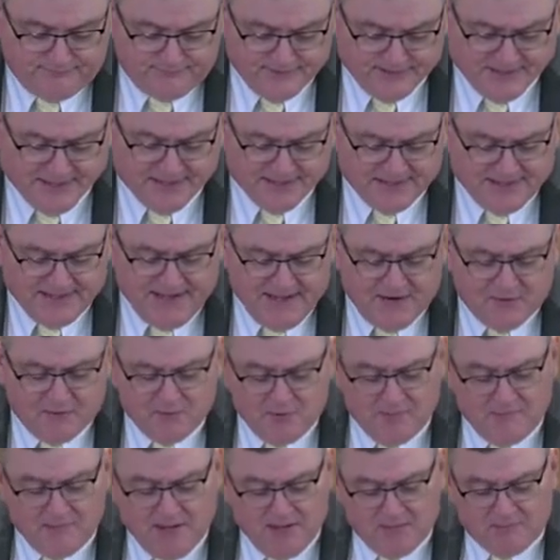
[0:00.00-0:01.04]
I can't
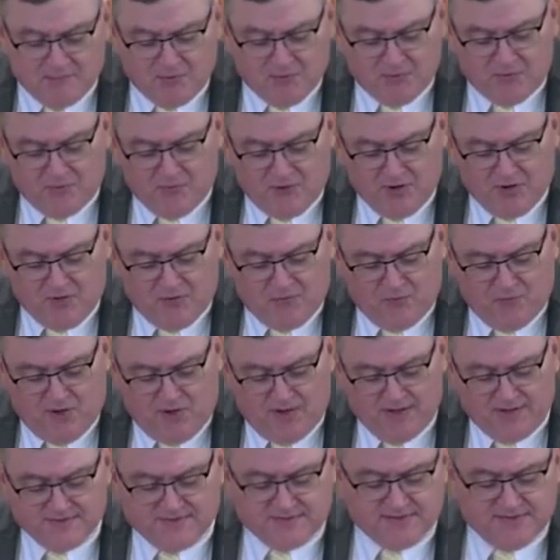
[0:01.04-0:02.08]
remember what it
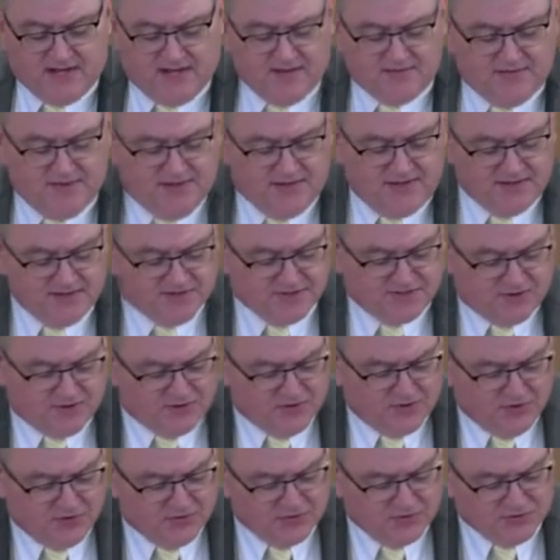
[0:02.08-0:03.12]
was. I think he
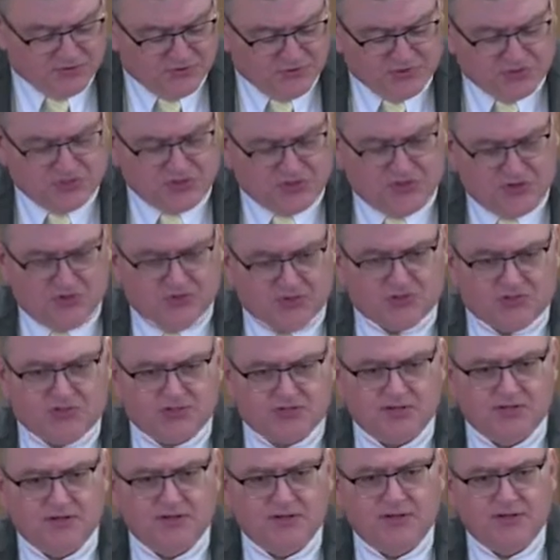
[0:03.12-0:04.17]
started going to a
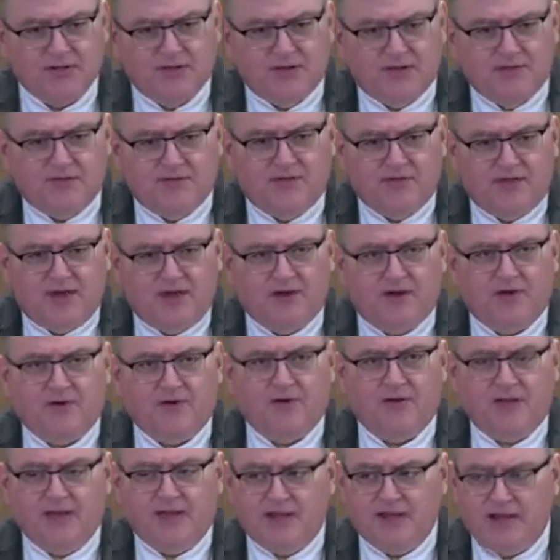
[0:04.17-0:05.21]
church there
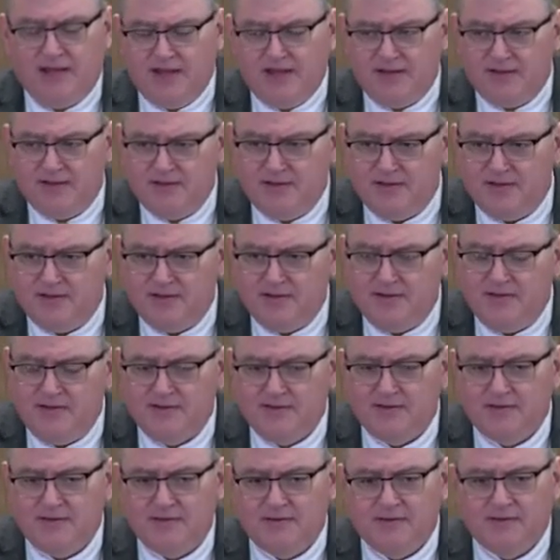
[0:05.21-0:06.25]
in England,
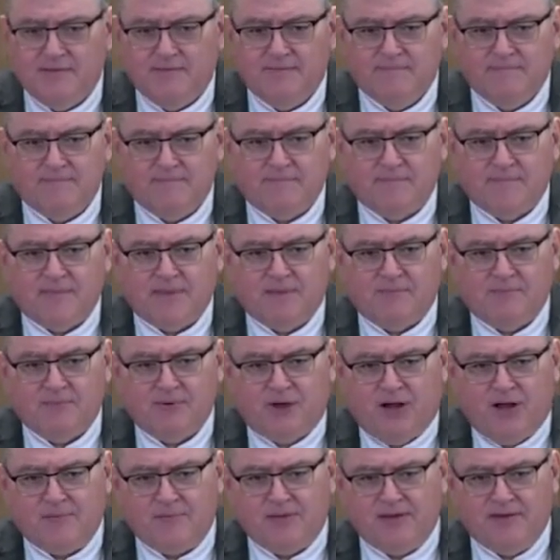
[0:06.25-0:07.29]

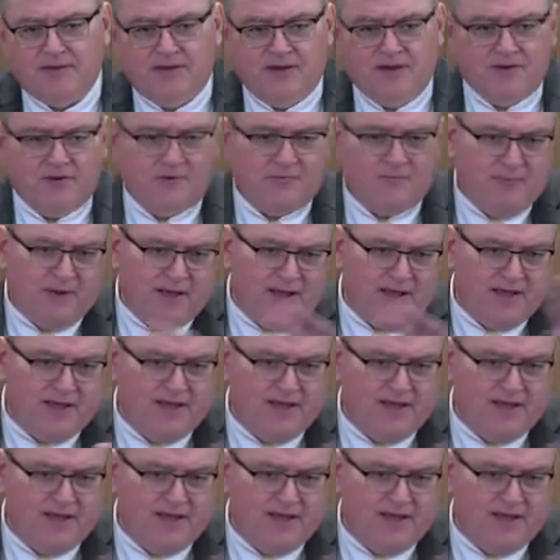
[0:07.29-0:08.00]
probably nearby